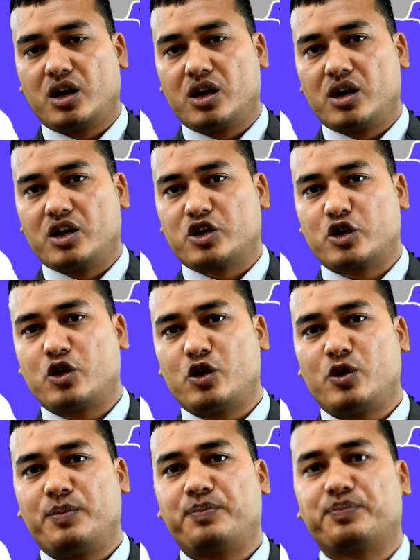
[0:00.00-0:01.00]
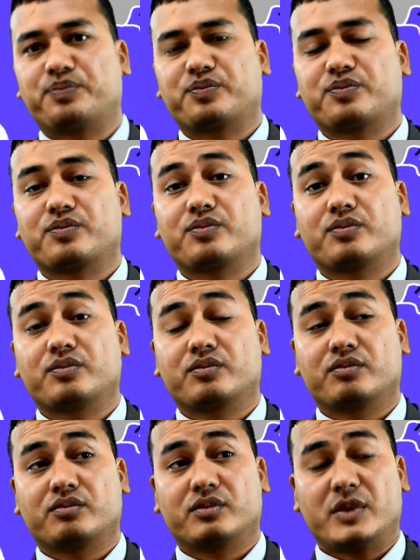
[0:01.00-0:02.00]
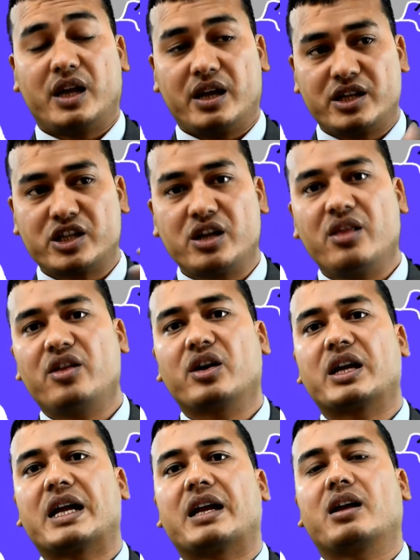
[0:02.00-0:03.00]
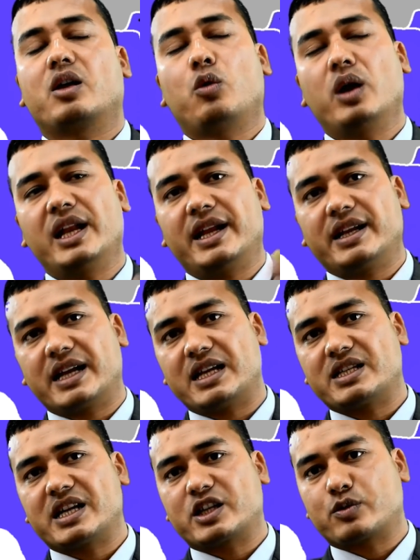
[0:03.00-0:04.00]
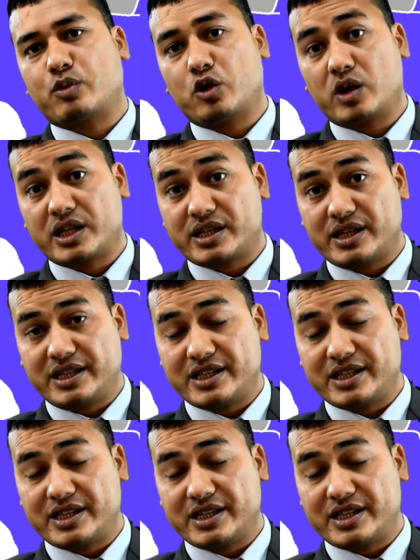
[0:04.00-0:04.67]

So still the oil and gas exploration is